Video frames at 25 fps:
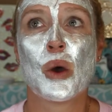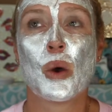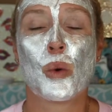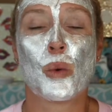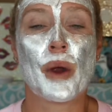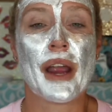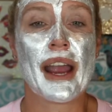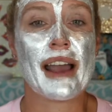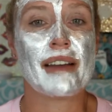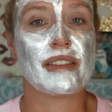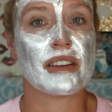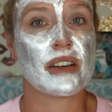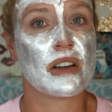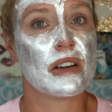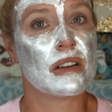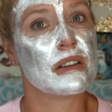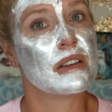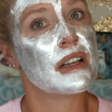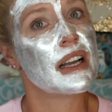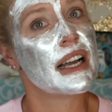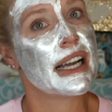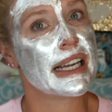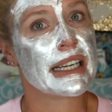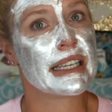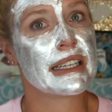We have it all
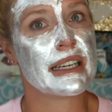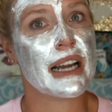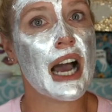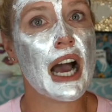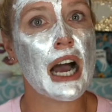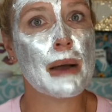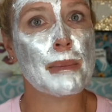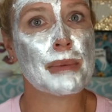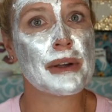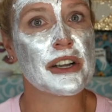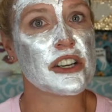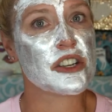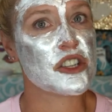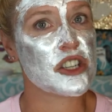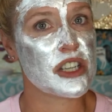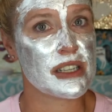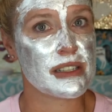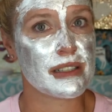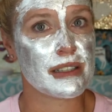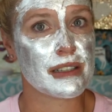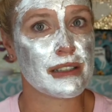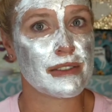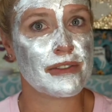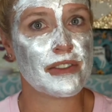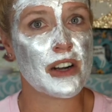lined up because
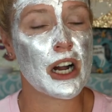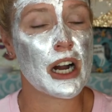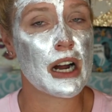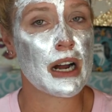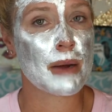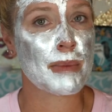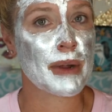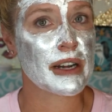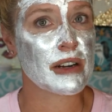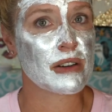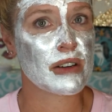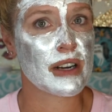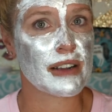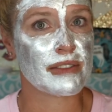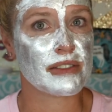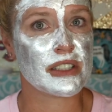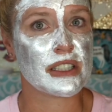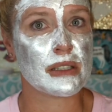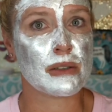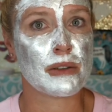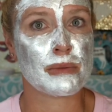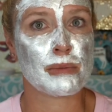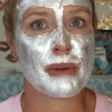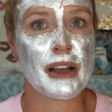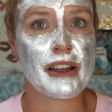she's at the farm. I don't have to
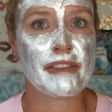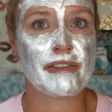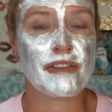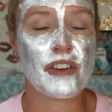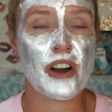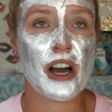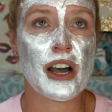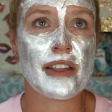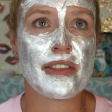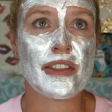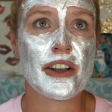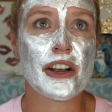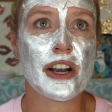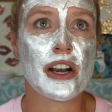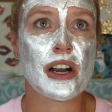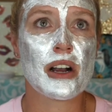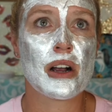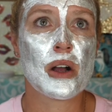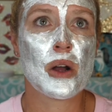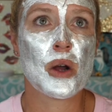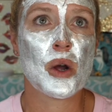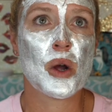deal with my father.